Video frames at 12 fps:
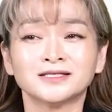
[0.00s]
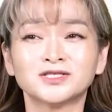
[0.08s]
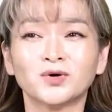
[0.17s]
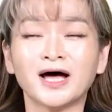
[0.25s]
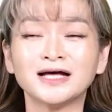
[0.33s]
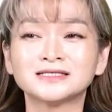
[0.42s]

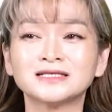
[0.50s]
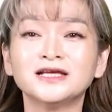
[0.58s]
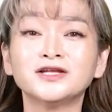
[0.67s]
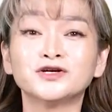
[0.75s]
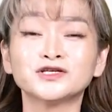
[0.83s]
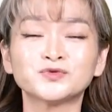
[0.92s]
So as
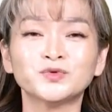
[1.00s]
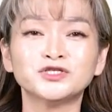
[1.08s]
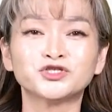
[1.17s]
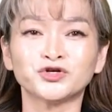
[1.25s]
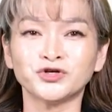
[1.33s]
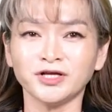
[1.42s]
leaders, we
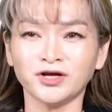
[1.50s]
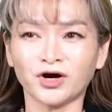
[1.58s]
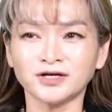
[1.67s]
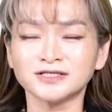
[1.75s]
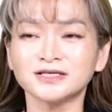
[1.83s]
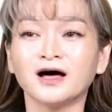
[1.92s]
journey
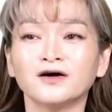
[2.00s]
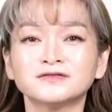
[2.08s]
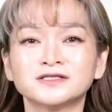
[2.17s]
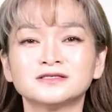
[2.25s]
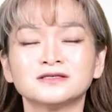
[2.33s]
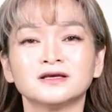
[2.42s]

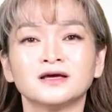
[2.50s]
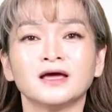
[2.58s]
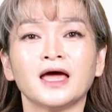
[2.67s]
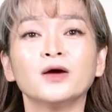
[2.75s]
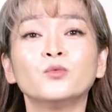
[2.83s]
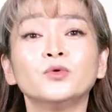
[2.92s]
ourselves
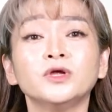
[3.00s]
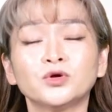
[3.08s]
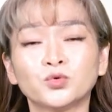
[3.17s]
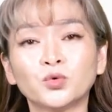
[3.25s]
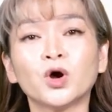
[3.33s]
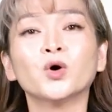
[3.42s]
and we
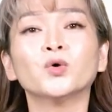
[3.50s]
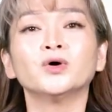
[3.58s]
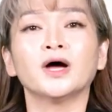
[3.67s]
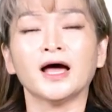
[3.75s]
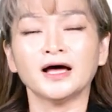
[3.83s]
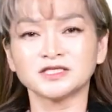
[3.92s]

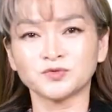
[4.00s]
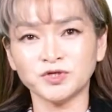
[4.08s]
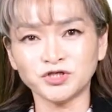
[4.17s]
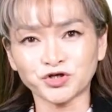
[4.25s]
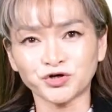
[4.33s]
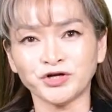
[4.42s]
grow as we
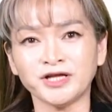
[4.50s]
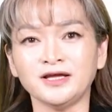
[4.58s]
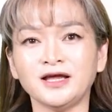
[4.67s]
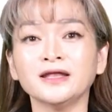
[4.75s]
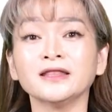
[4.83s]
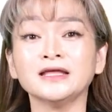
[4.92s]

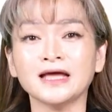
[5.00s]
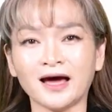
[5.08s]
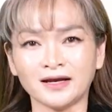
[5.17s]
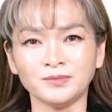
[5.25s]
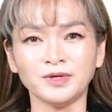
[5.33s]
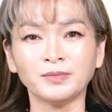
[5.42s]
journey in the
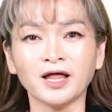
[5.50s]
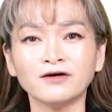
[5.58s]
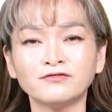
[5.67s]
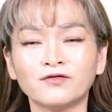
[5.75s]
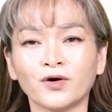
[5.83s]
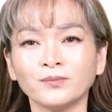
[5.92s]
Atomy
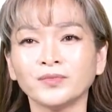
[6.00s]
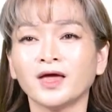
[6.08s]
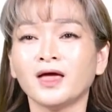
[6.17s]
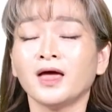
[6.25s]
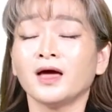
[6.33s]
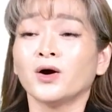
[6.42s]
platform.
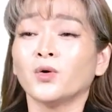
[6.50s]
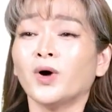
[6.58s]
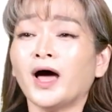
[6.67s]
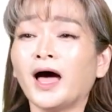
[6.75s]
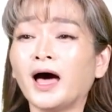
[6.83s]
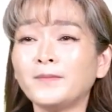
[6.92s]

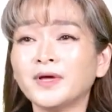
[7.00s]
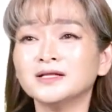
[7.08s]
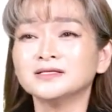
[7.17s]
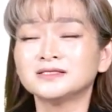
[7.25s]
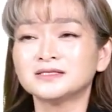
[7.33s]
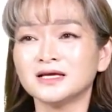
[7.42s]
What
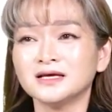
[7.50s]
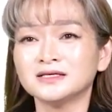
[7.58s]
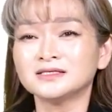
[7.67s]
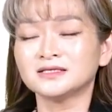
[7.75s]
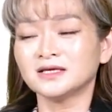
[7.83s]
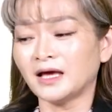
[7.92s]
happens
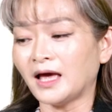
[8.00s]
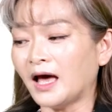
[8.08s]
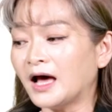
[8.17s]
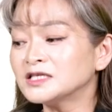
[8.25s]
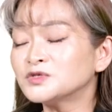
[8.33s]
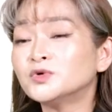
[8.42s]
is,
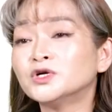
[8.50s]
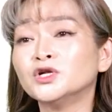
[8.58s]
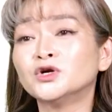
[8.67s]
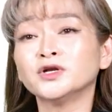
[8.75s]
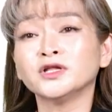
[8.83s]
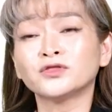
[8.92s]
as we're
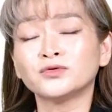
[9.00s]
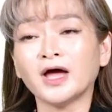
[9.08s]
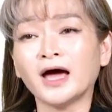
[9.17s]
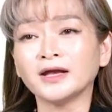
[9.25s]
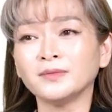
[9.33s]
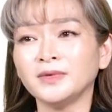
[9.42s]
learning through
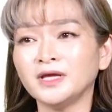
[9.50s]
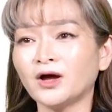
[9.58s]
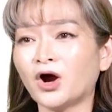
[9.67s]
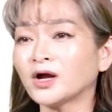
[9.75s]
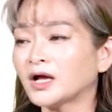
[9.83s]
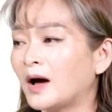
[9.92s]
Atomy,
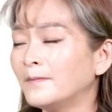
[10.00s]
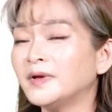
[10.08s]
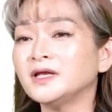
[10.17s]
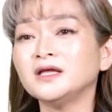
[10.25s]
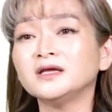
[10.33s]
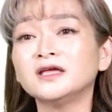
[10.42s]
our
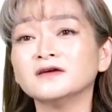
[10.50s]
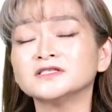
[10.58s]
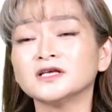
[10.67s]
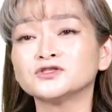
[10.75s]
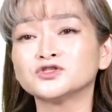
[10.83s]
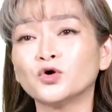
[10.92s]
company gives
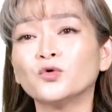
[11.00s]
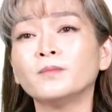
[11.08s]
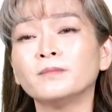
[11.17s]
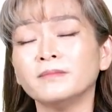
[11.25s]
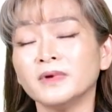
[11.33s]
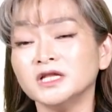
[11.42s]
us so
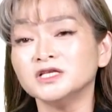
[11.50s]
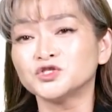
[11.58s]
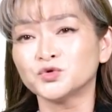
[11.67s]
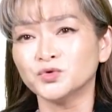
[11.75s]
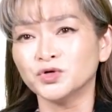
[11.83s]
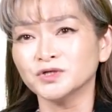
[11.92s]
many
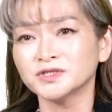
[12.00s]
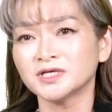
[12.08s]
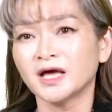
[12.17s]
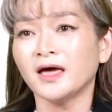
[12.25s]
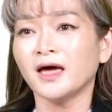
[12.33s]
tools.